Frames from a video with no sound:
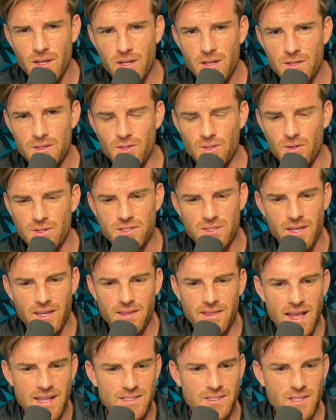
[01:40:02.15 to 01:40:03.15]
So it's like
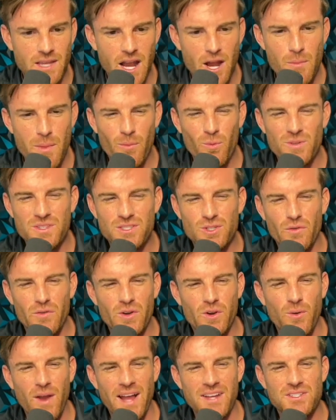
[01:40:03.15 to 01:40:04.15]
that's I remember when silver
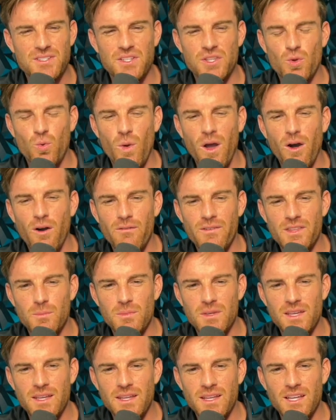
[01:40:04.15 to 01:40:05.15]
crashed to 12 at the
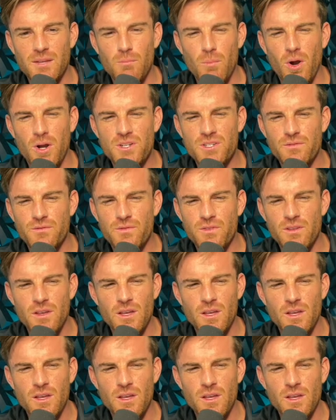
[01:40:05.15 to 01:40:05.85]
beginning in March of